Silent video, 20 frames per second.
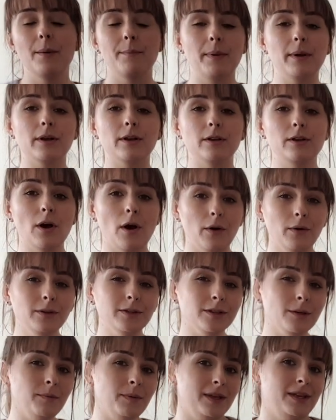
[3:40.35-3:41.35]
but can
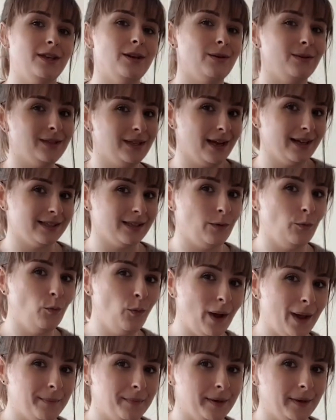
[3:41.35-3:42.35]
also be used as a
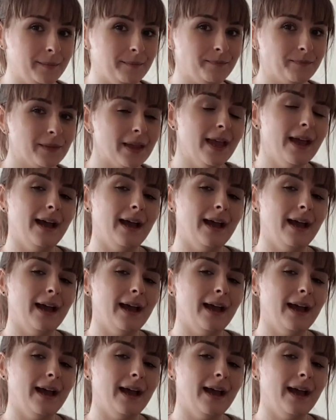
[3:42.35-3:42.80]
weapon.